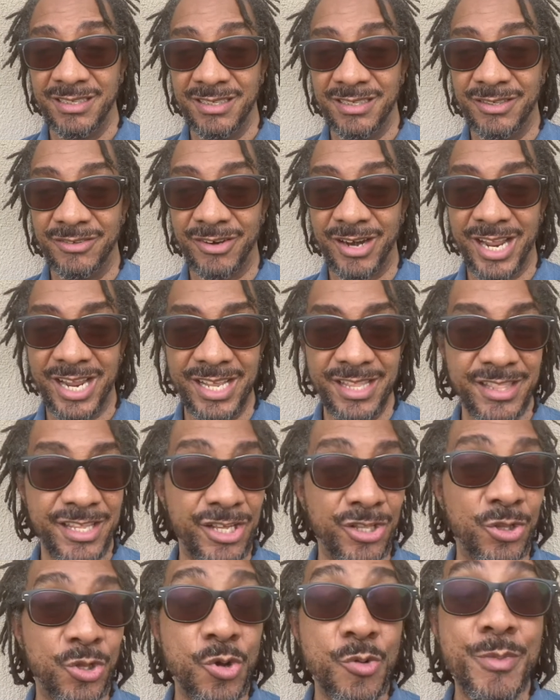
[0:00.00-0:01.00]
right? The
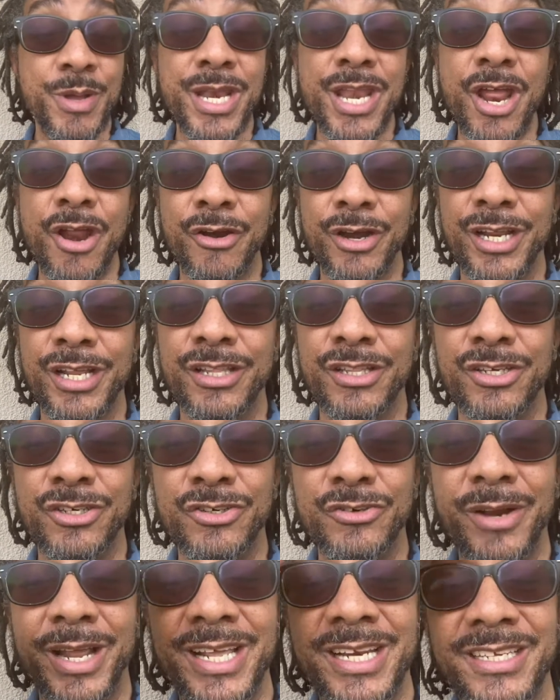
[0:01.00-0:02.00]
luminary, the
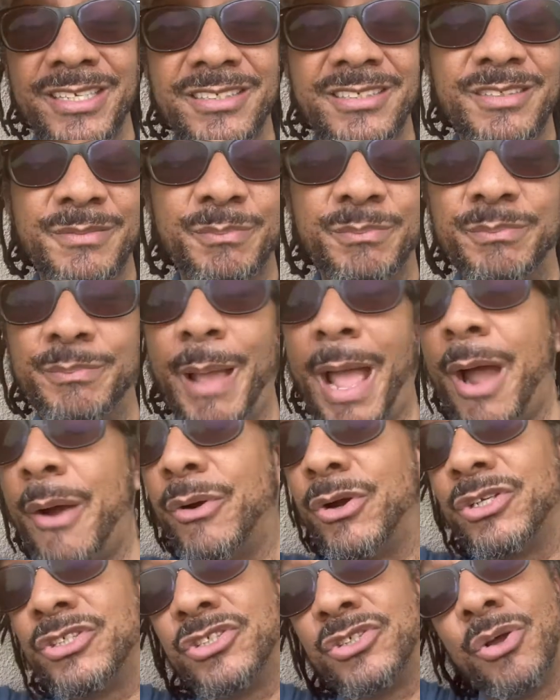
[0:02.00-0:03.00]
greatest
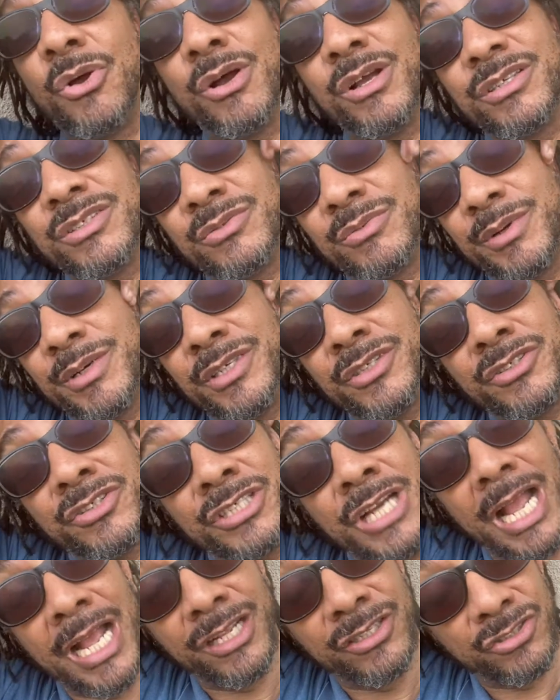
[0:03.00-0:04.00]
power source where you
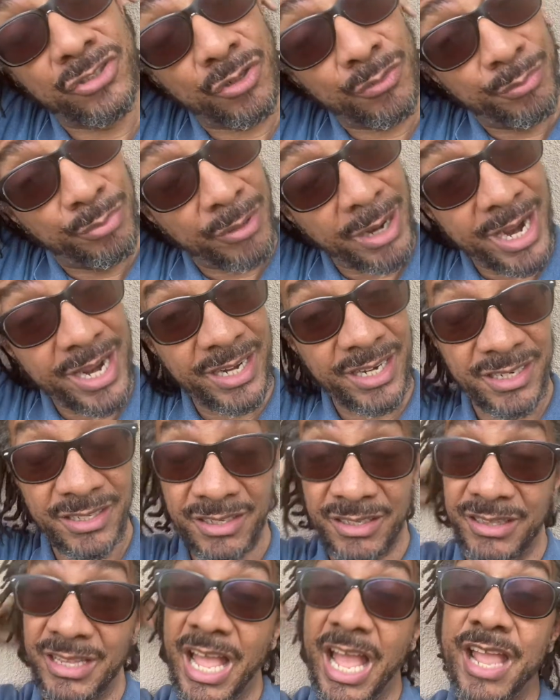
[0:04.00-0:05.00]
shine so bright in your
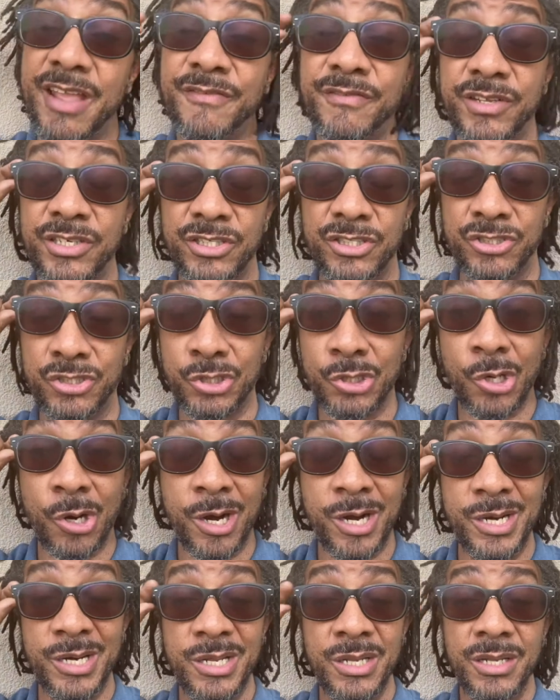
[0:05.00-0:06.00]
life and your
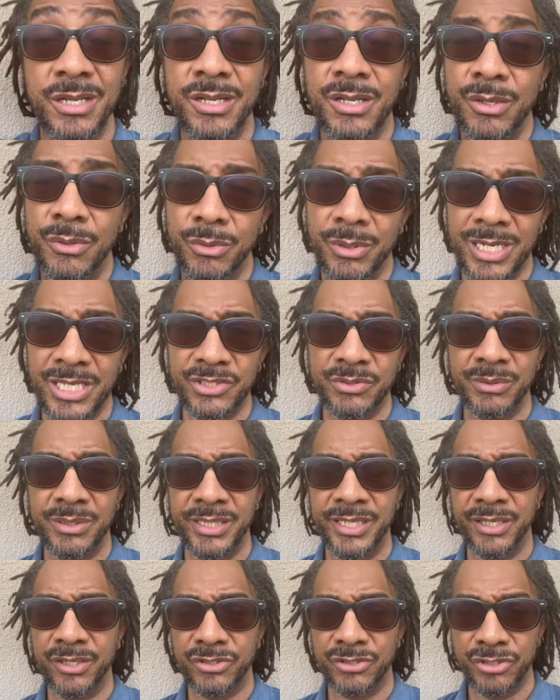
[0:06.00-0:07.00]
chart. Well, that's what
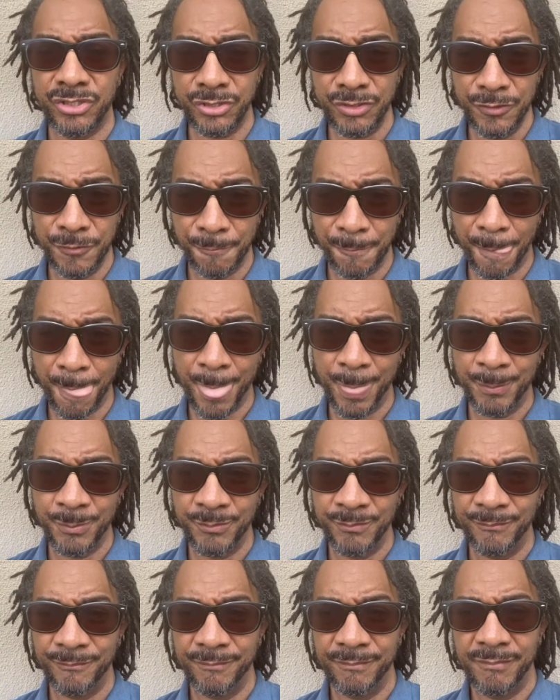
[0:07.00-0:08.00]
Leos do.
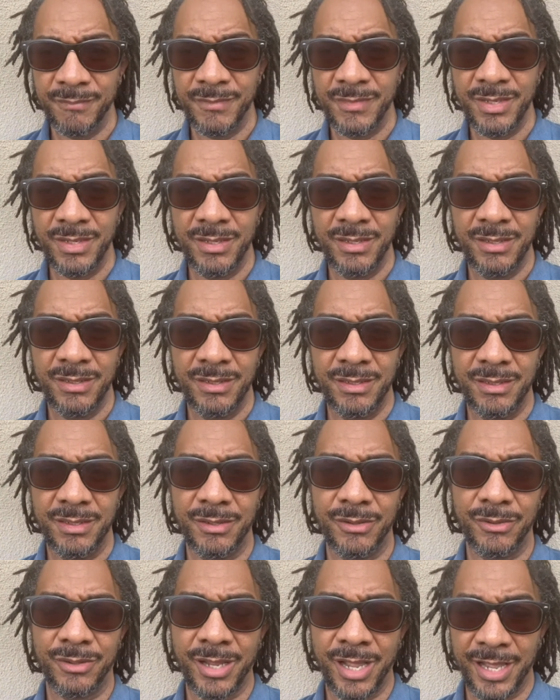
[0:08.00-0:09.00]

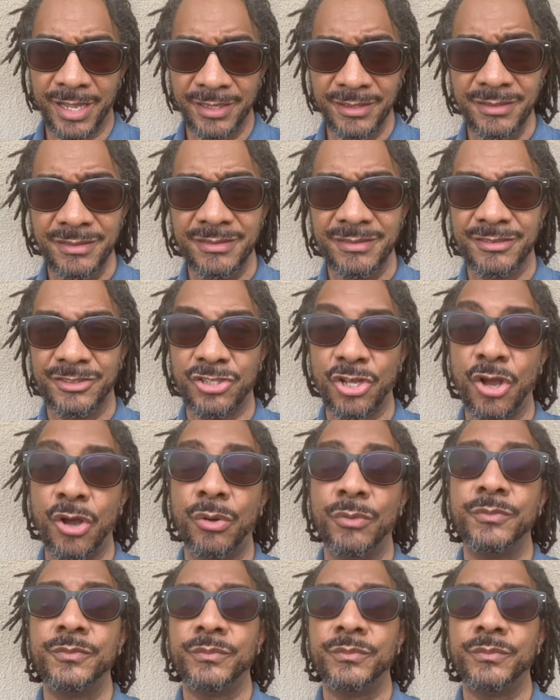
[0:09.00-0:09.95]
Okay, so